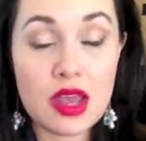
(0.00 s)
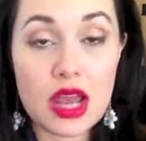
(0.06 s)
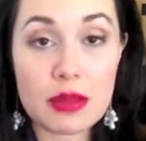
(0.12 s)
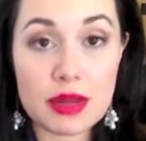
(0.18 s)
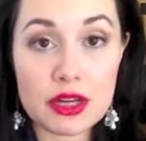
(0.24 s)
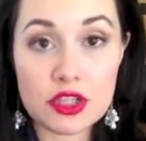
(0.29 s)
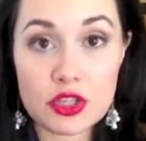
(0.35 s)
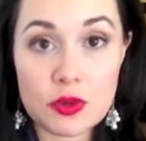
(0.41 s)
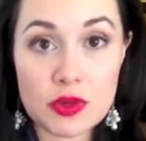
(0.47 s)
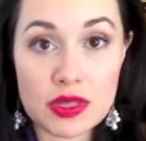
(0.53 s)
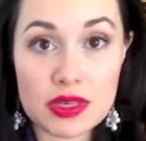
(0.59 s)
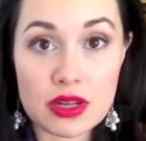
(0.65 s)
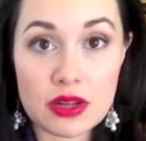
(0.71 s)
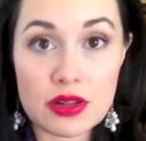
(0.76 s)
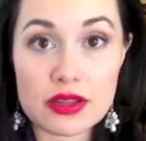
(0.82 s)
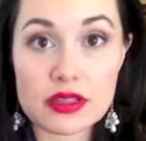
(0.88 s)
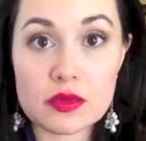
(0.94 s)
I'm not sure what the
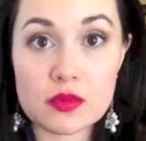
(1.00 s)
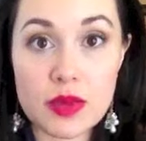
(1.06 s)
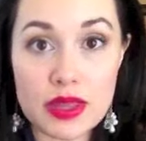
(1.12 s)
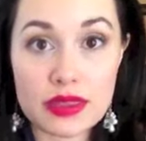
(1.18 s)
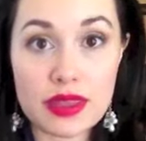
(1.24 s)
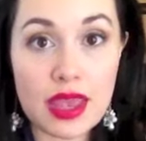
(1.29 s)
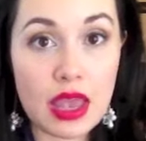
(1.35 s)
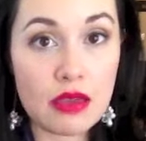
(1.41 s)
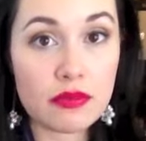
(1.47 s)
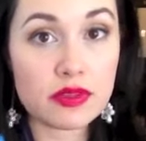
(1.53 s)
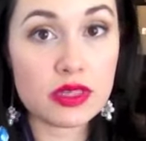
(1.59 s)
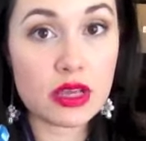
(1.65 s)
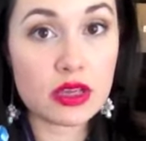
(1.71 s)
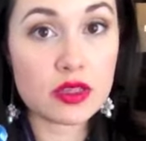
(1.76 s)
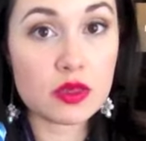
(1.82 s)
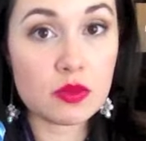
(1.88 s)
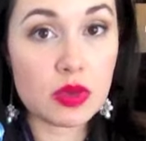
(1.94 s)
deal is, but they have
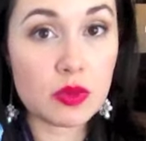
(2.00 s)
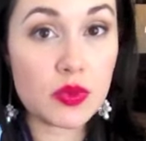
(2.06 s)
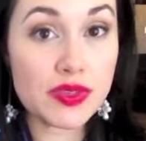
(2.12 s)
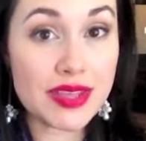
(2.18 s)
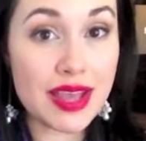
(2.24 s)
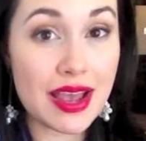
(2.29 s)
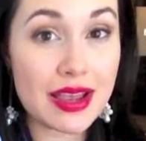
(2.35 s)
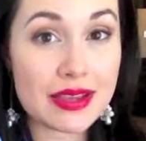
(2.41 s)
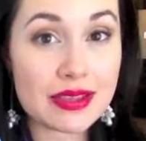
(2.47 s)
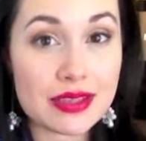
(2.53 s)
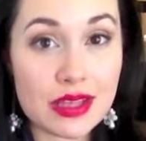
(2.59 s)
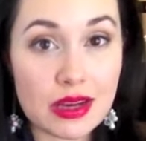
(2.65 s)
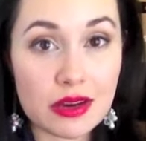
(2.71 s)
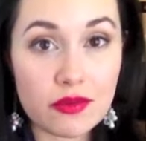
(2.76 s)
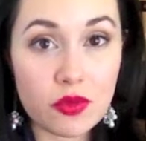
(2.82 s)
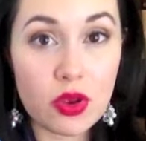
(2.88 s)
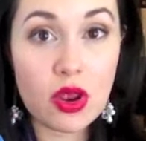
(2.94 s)
stung some people's eyes that
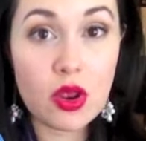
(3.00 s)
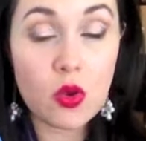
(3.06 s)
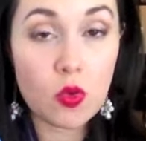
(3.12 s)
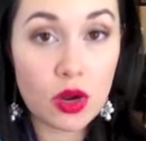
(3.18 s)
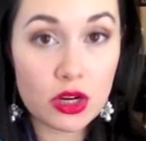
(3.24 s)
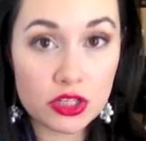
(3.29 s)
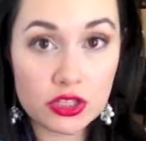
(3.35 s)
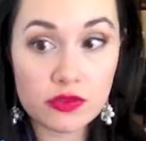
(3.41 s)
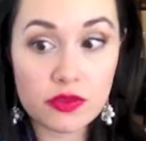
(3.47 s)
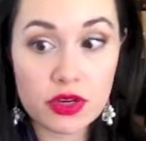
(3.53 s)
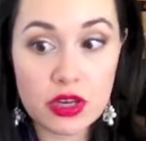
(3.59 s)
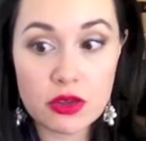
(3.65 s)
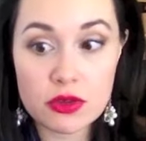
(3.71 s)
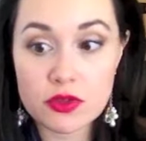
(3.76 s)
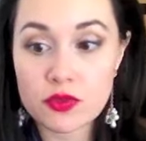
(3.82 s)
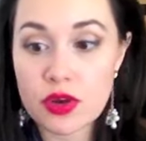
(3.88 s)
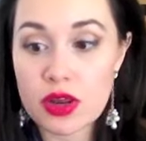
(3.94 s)
I've watched
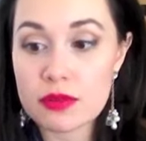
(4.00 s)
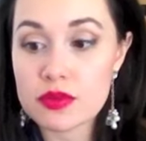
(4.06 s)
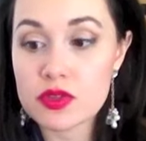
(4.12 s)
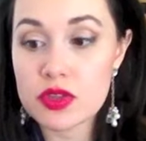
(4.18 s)
videos from.